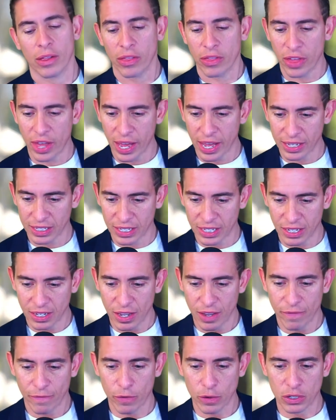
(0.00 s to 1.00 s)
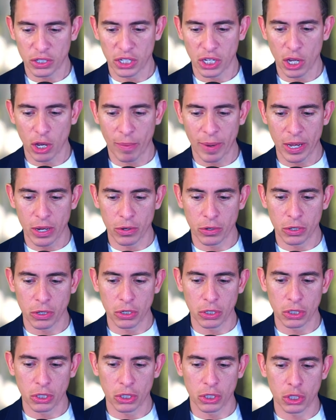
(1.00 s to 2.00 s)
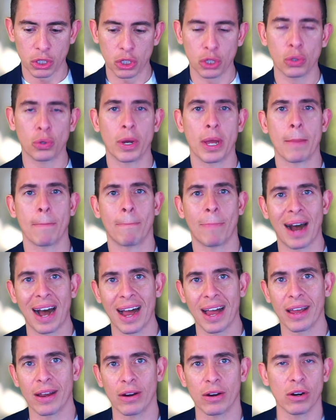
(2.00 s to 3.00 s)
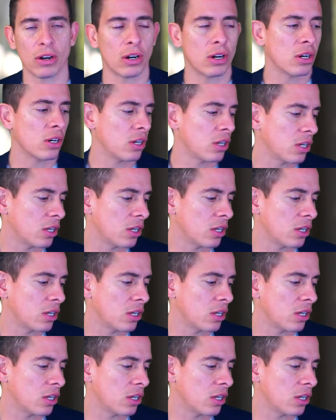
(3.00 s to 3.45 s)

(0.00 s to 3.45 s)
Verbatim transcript: that for sale by owner to a buyer